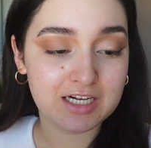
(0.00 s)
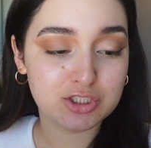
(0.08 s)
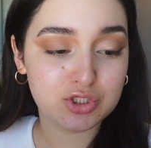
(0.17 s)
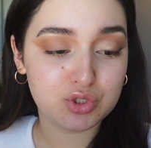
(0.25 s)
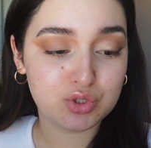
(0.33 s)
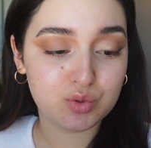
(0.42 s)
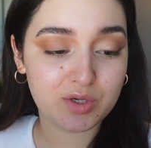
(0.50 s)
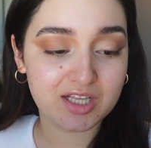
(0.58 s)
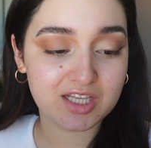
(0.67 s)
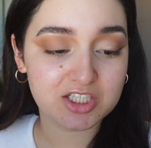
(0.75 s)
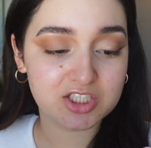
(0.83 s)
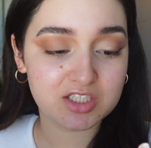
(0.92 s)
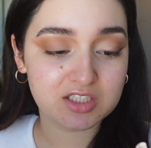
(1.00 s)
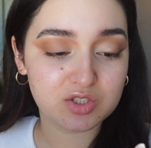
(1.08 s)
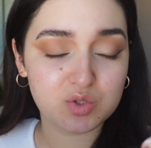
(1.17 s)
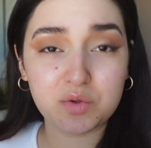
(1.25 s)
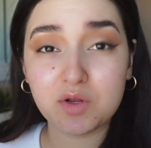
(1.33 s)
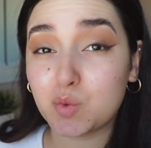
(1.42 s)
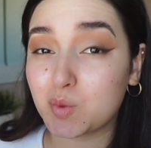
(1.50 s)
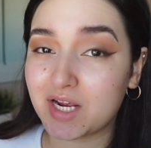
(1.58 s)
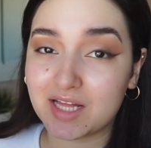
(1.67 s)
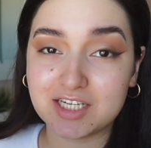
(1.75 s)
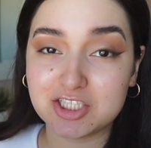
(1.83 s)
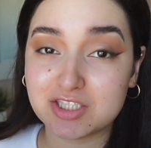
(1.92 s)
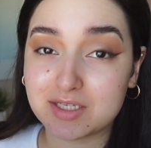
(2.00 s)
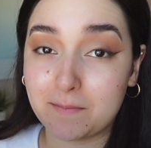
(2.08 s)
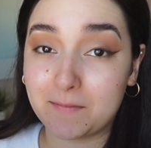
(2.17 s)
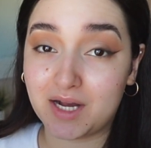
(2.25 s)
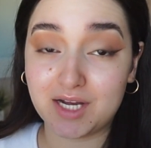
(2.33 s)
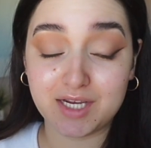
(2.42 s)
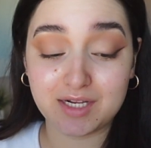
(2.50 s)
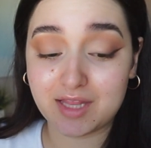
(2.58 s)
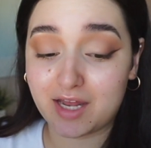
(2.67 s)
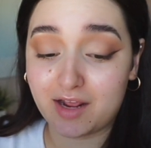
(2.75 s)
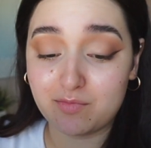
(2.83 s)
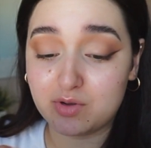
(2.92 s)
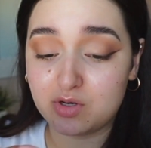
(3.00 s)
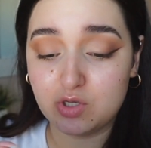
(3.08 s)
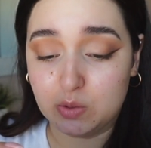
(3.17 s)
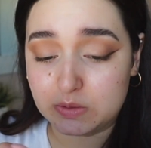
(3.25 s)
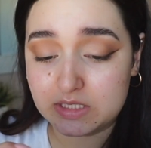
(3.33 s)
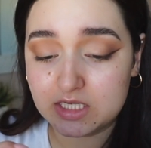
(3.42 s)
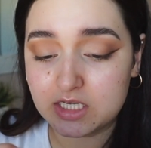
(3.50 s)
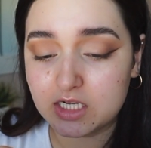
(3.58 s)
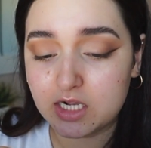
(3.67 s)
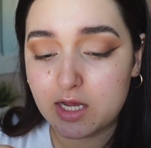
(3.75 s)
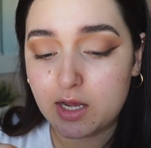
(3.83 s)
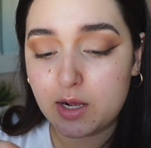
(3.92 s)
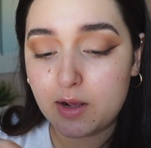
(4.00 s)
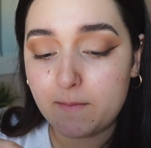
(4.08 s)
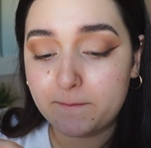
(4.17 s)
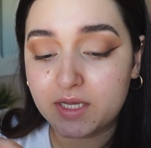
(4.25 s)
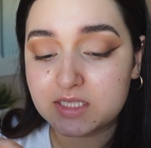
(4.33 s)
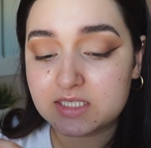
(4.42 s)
two or three eyelashes combined that I've been using. But